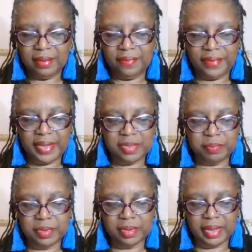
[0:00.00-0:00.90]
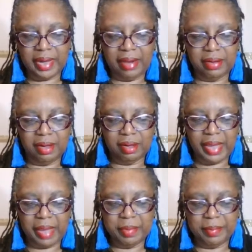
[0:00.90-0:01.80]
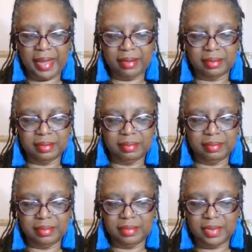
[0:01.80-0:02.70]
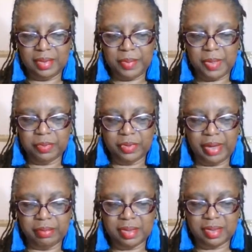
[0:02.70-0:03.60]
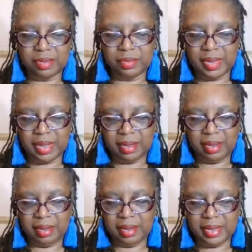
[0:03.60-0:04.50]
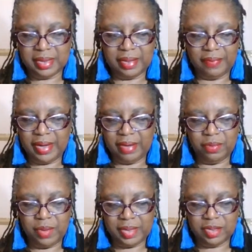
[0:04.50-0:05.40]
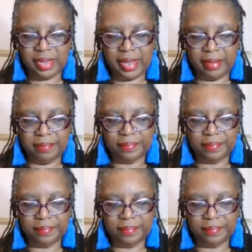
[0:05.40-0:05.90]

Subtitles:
Facebook and how it all came about and the people that were suing and all that stuff. I never watched that.